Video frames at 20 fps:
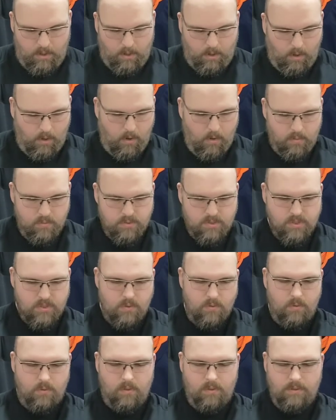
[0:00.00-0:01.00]
old
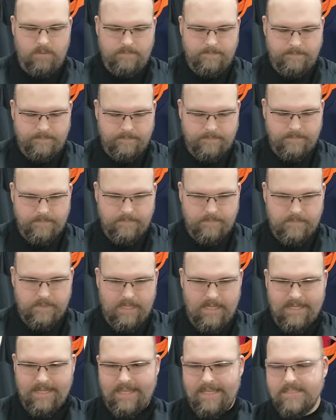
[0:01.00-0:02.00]
school,
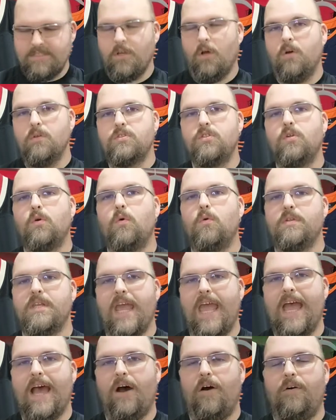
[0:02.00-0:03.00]
I guess old school
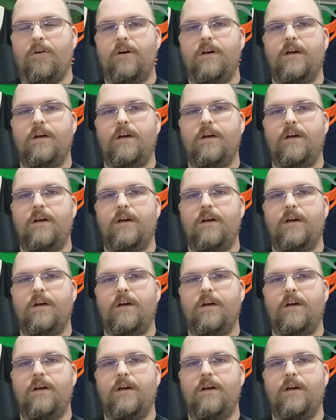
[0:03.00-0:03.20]
now,